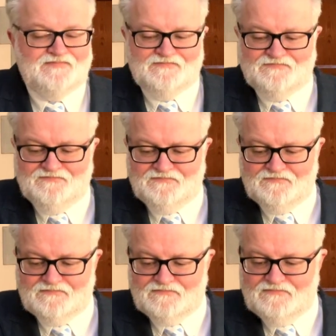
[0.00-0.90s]

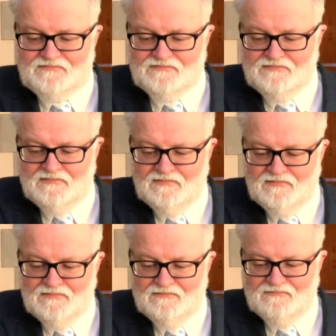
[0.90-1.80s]

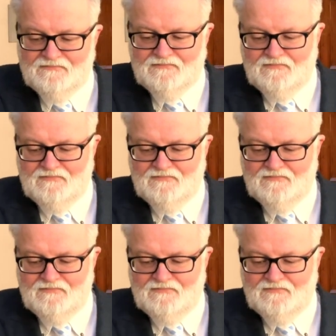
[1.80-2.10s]
(no one is talking)